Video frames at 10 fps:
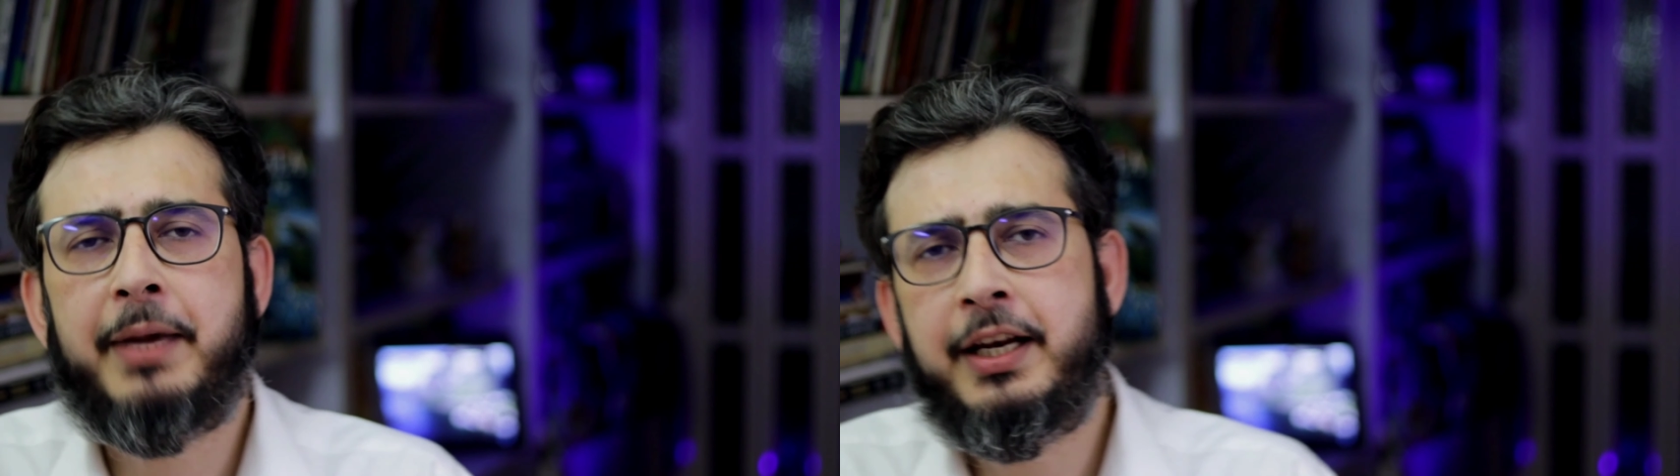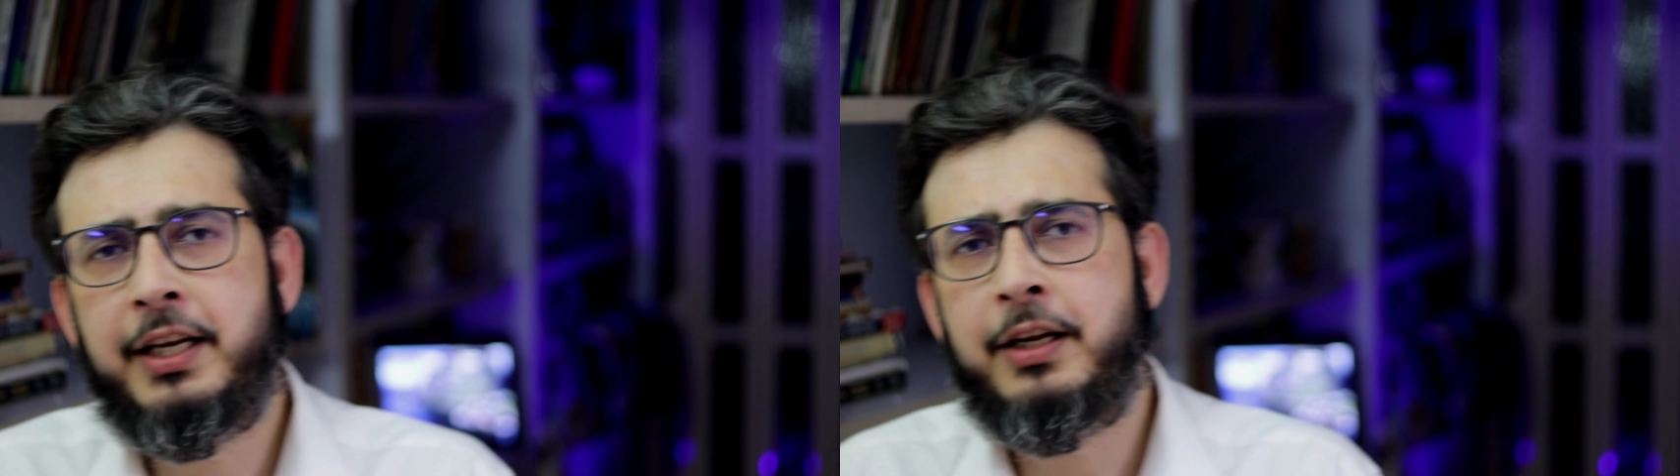
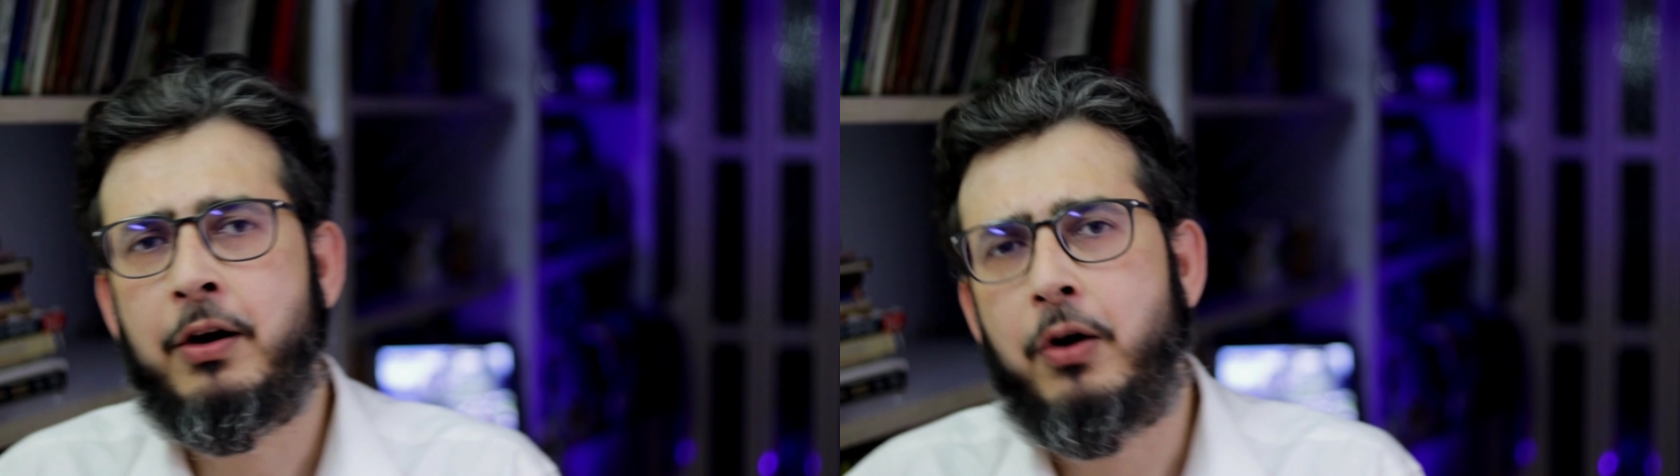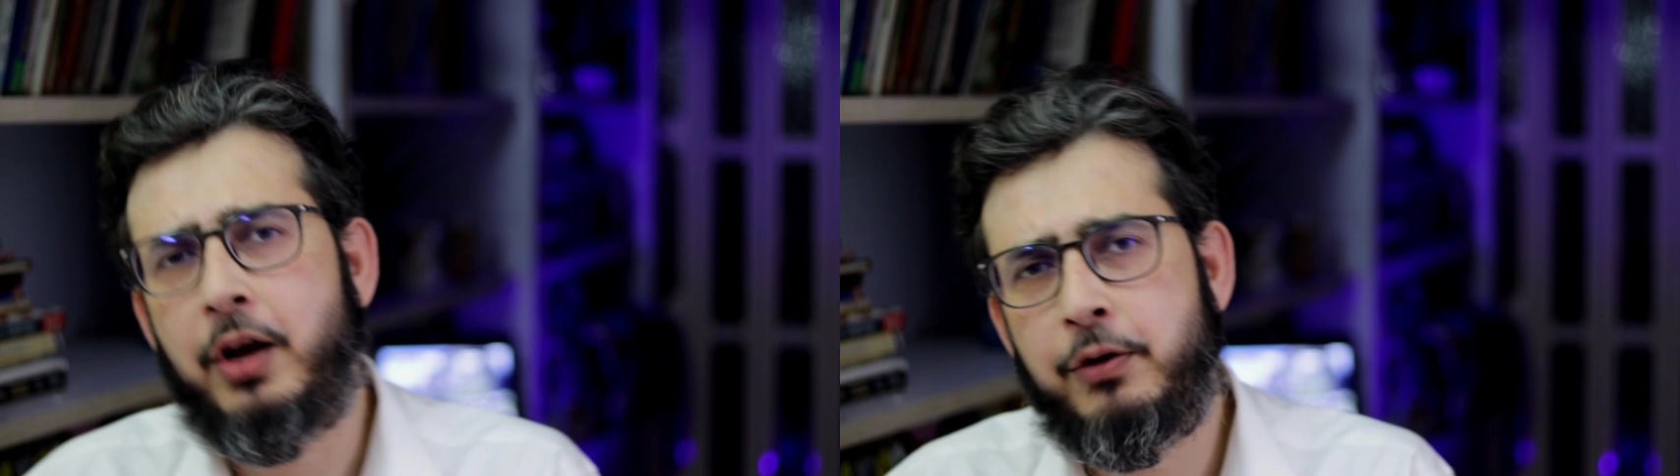
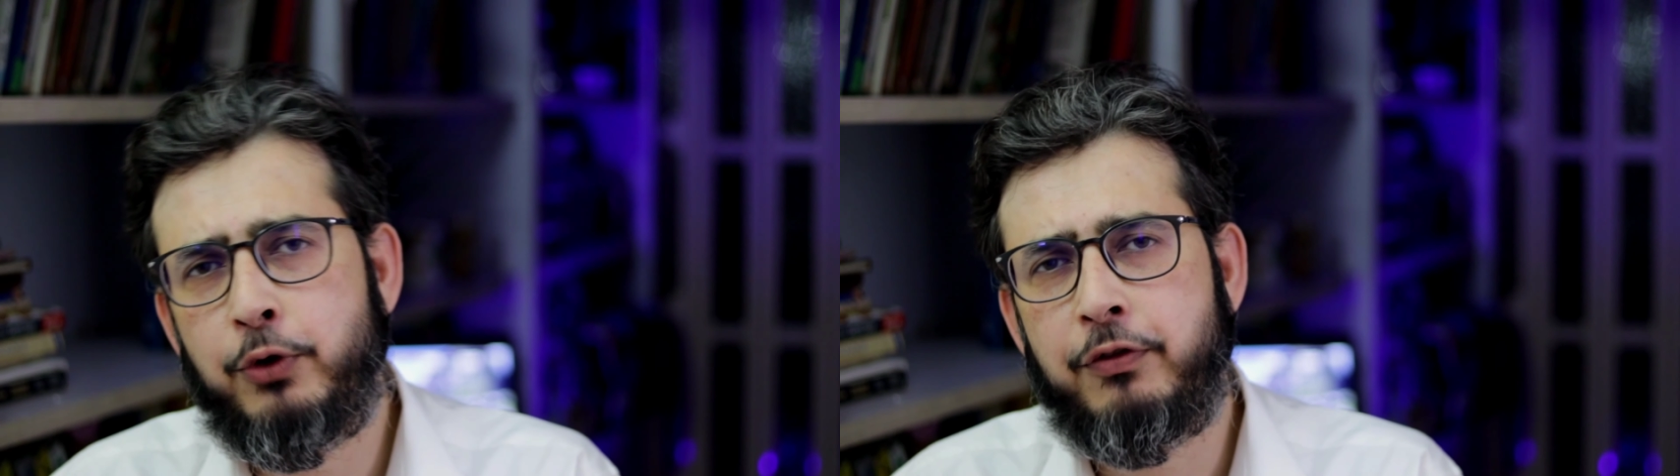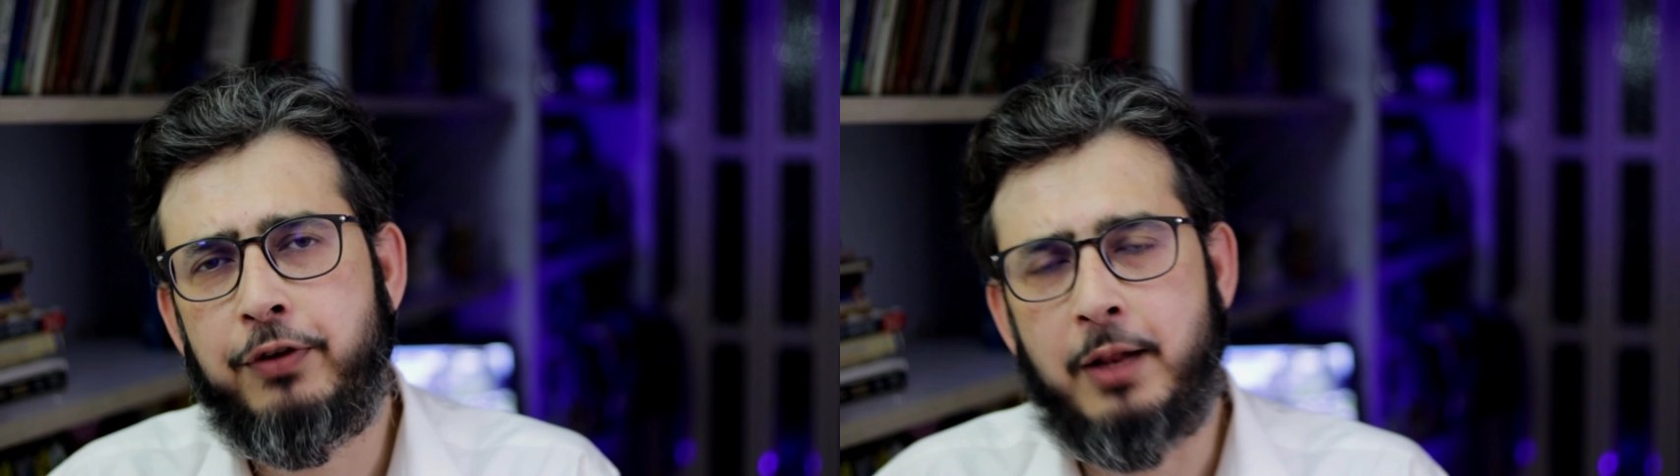many
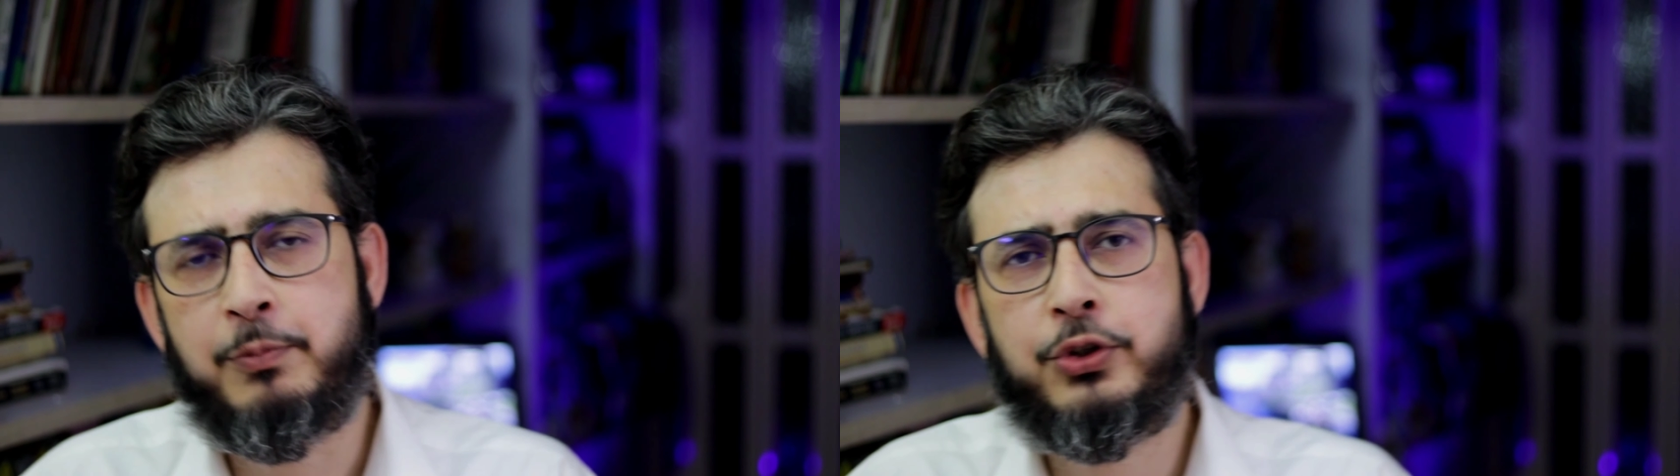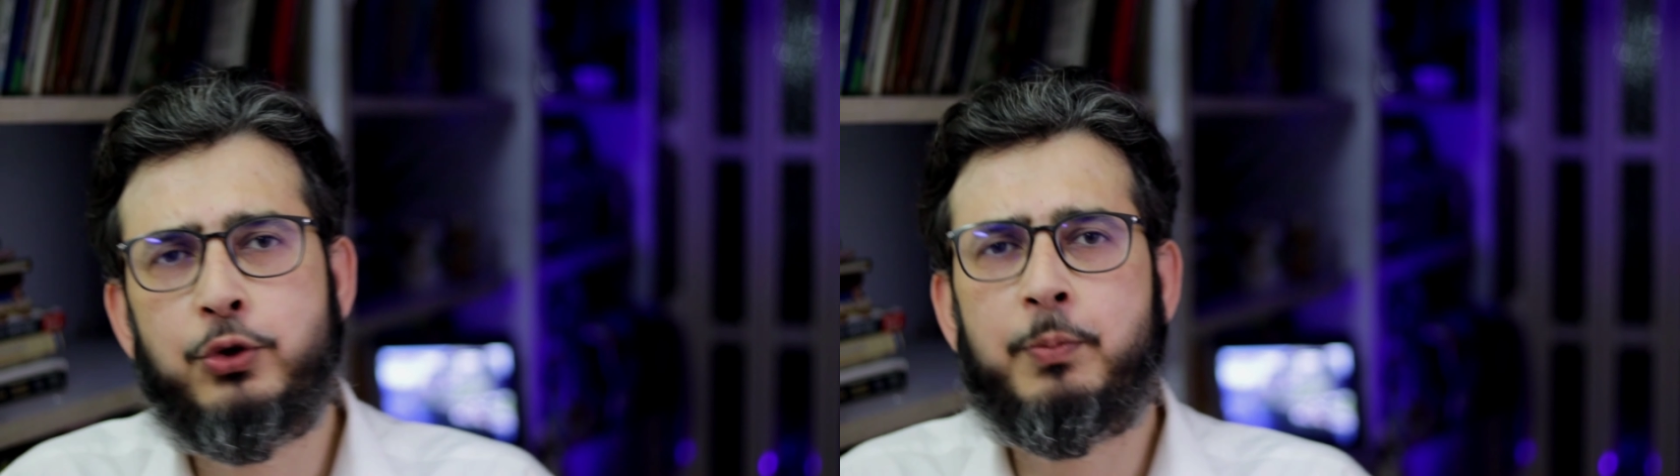Hollywood films,